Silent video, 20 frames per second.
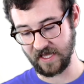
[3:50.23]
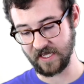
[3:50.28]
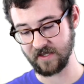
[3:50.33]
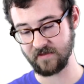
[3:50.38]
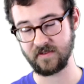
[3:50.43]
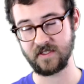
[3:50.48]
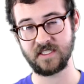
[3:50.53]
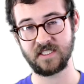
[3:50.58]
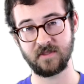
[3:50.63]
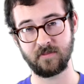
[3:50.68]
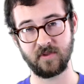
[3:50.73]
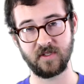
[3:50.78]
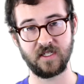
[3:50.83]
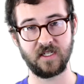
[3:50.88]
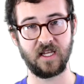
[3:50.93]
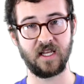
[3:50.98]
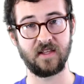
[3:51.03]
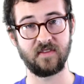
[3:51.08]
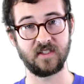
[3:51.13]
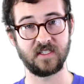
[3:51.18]
My lack of
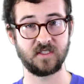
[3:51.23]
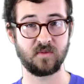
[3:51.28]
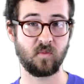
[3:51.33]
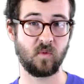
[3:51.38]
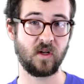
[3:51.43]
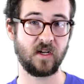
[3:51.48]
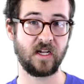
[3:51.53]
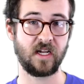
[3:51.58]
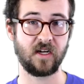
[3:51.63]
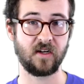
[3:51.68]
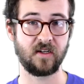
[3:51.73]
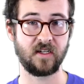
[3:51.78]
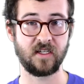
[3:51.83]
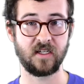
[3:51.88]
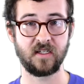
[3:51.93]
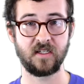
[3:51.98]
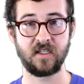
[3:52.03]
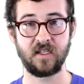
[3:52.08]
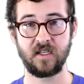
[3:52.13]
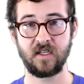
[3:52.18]
discipline in this one
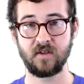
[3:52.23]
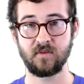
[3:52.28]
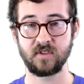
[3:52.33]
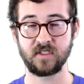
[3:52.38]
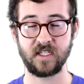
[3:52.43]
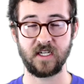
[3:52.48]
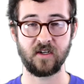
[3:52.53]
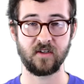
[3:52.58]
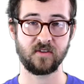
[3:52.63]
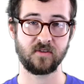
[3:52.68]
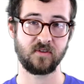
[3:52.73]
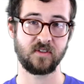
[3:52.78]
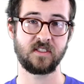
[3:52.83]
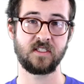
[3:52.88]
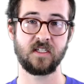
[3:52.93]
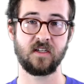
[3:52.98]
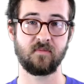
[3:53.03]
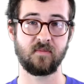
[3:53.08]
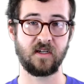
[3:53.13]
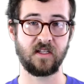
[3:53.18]
area was
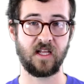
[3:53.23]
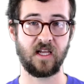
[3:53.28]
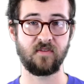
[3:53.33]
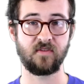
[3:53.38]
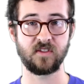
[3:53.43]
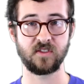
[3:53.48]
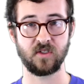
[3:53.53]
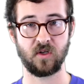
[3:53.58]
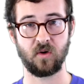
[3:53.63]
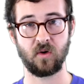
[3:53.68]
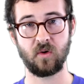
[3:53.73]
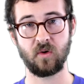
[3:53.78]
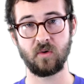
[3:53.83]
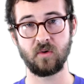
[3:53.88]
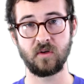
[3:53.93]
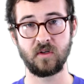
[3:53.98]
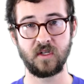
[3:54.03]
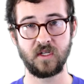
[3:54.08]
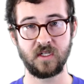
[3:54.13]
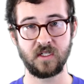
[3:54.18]
characteristic of my life as a
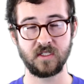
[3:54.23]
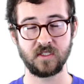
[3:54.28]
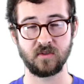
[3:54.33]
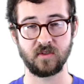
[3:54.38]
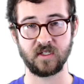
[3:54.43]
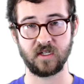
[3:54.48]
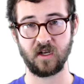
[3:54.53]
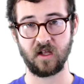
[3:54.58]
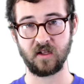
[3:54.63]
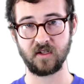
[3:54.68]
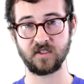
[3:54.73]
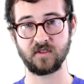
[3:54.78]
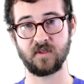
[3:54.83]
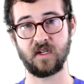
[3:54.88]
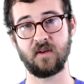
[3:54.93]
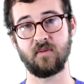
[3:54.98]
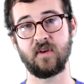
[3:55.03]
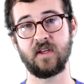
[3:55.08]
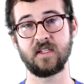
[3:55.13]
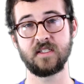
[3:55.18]
whole. So in
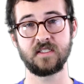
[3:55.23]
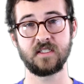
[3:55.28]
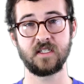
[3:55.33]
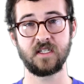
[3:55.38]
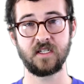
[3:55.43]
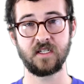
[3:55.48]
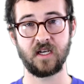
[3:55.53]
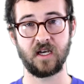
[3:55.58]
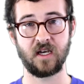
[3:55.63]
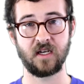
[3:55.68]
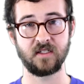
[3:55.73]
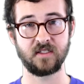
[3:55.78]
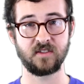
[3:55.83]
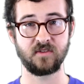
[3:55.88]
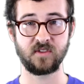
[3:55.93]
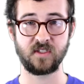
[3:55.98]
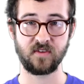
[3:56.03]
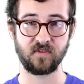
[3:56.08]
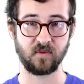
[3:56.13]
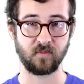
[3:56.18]
college, when I went
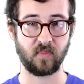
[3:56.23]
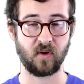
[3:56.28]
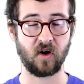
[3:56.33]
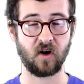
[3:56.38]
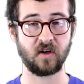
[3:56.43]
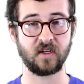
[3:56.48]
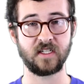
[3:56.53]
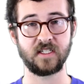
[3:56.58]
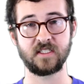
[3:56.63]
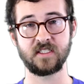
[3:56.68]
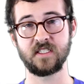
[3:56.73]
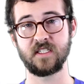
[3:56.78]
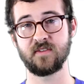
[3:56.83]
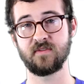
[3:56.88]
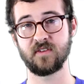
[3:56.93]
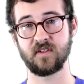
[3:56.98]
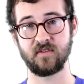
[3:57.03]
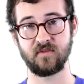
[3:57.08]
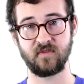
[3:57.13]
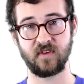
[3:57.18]
to different parties, to
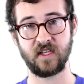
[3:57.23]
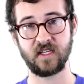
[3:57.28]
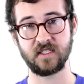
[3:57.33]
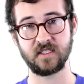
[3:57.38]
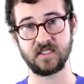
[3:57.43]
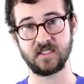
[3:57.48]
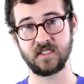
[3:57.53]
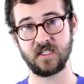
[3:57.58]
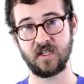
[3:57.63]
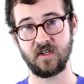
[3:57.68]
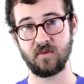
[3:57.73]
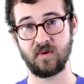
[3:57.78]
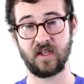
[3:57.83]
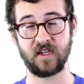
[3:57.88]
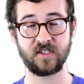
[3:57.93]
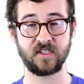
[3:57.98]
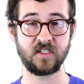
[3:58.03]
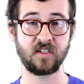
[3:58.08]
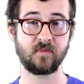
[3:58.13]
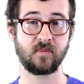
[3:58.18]
different events,
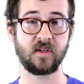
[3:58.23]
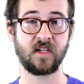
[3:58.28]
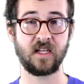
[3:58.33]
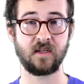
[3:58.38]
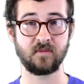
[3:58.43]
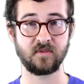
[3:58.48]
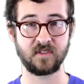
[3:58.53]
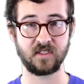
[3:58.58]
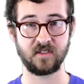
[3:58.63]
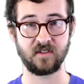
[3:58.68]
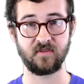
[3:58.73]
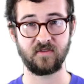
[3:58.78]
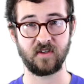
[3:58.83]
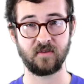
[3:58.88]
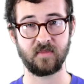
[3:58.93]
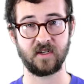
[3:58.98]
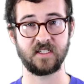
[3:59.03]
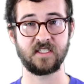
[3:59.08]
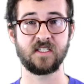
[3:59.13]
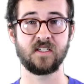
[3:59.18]
while I should have been able to
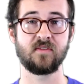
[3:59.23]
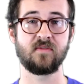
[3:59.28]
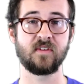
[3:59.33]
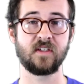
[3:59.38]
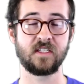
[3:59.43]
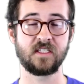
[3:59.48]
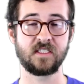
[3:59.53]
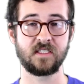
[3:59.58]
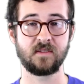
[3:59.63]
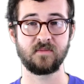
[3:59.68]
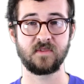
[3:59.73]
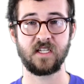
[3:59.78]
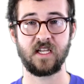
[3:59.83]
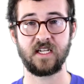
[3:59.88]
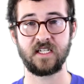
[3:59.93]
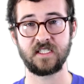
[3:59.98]
defend myself against